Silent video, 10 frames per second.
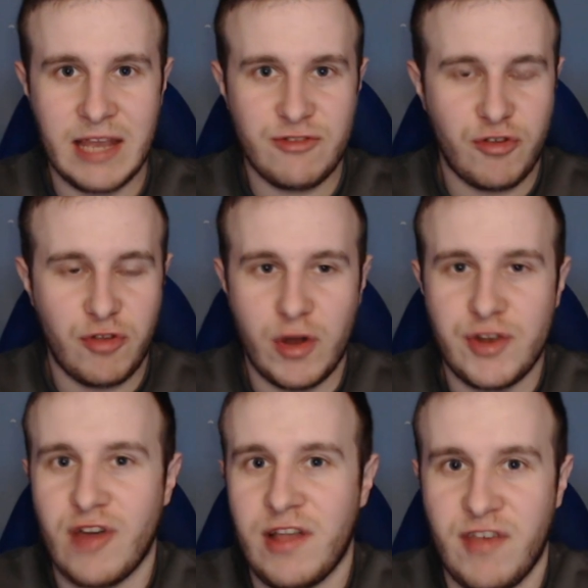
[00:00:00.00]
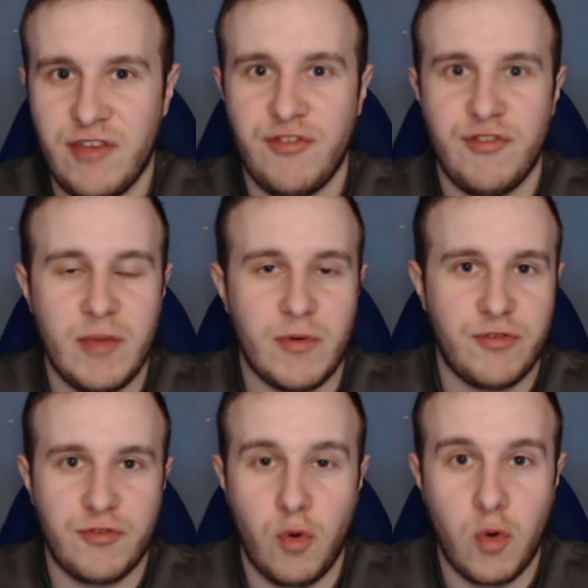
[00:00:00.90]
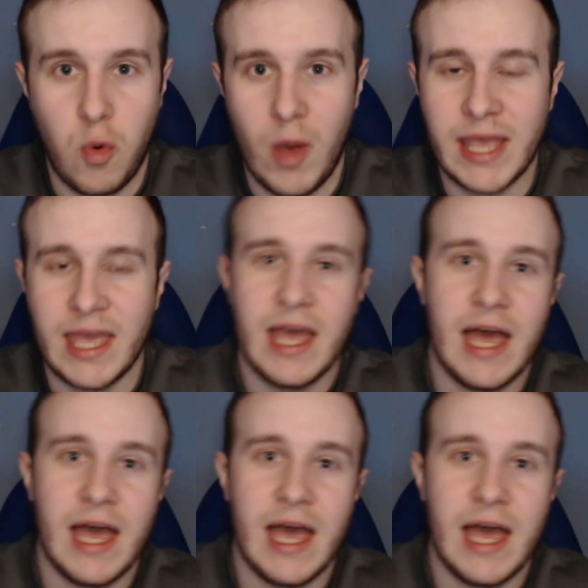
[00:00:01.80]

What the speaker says: I just thought in transitions they were so quick